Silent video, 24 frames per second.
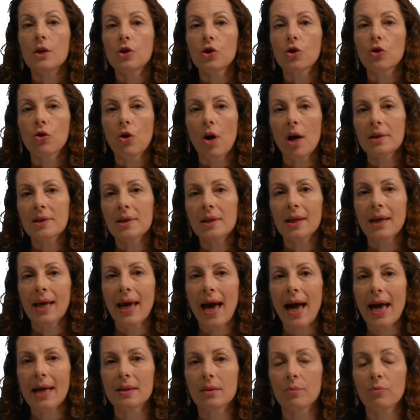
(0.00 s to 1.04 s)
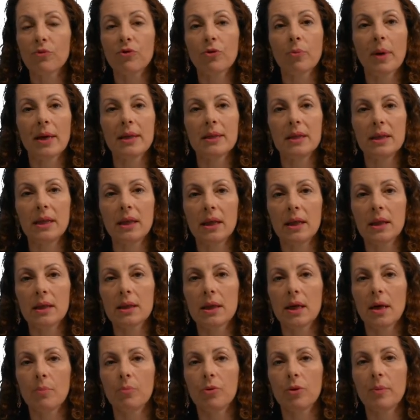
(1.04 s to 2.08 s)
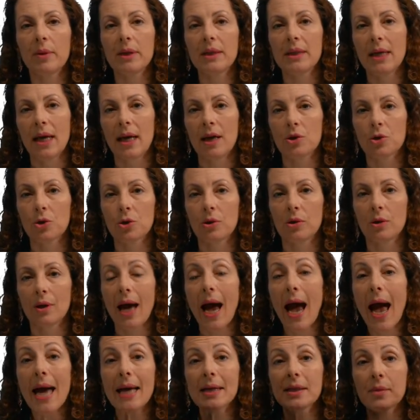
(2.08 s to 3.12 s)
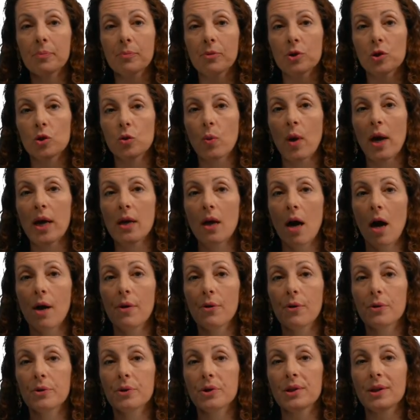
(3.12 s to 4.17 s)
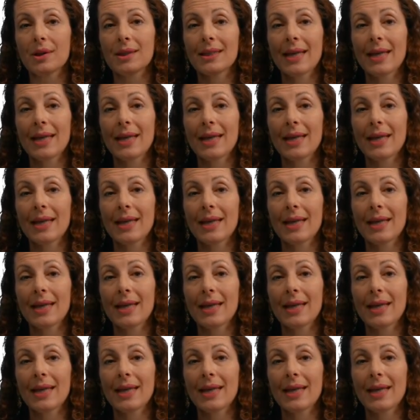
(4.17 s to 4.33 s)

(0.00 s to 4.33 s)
To cross the chasm from idea to implementation and to persuade others